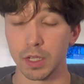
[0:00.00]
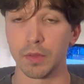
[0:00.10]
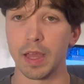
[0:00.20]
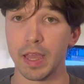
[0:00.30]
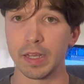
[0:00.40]
you know,
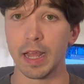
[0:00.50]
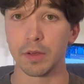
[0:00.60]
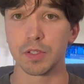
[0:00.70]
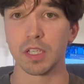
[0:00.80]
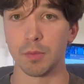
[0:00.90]
that
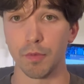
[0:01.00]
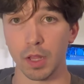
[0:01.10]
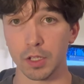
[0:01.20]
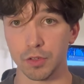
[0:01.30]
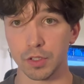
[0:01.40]
in-house team of
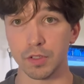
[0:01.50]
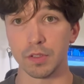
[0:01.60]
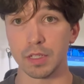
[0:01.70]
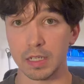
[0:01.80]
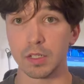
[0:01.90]

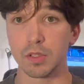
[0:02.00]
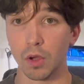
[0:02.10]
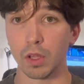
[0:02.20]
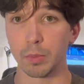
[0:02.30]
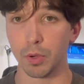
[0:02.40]
electricians
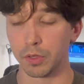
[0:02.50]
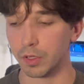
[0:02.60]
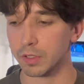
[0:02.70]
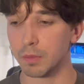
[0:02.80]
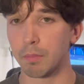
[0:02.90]
installing
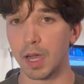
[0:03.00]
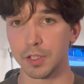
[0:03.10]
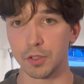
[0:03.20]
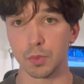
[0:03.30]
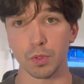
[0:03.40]
products,
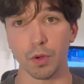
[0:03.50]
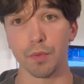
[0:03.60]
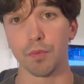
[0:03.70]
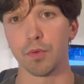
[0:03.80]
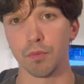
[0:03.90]
margins will go
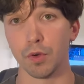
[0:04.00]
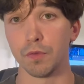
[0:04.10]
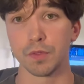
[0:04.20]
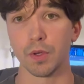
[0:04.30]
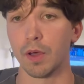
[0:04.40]
through the
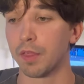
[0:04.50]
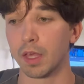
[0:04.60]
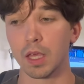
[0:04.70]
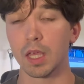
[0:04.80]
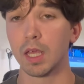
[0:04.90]
roof. So I
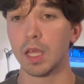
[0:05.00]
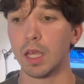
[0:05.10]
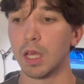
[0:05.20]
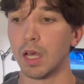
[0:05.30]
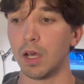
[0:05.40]
think,
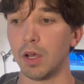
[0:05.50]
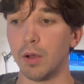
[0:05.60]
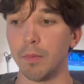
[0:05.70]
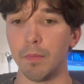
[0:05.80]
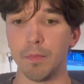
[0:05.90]

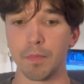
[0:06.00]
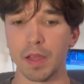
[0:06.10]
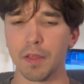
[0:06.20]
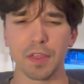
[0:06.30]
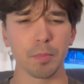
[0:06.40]
and
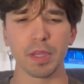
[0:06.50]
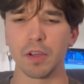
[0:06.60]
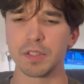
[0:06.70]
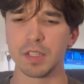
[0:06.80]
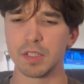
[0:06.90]
I think
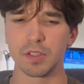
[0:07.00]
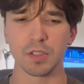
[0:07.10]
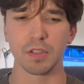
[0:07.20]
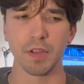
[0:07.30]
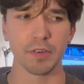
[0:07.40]
because it is
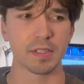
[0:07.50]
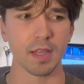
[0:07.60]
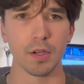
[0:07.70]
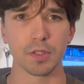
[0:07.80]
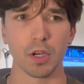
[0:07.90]
just a very
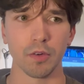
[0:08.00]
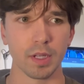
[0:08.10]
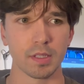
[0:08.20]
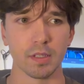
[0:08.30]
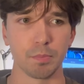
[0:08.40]

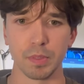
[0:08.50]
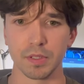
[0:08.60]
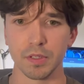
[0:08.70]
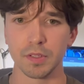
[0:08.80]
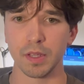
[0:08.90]
sales-oriented
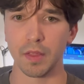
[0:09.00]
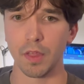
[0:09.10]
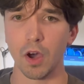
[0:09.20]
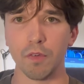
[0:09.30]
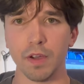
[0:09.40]
business, like the
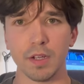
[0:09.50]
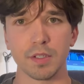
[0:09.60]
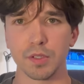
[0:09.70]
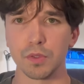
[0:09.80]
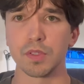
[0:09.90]

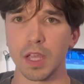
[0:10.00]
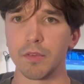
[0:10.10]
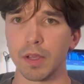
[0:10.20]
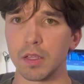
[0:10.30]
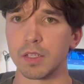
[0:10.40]
overheads do stay
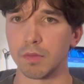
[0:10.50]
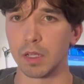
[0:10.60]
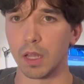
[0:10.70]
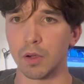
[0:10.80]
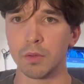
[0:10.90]
relatively
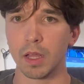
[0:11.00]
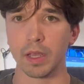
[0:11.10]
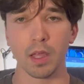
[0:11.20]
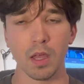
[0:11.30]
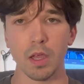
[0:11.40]
low.
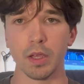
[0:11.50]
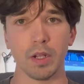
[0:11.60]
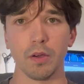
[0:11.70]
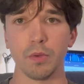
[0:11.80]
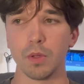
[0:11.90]
Like, you
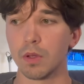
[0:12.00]
know,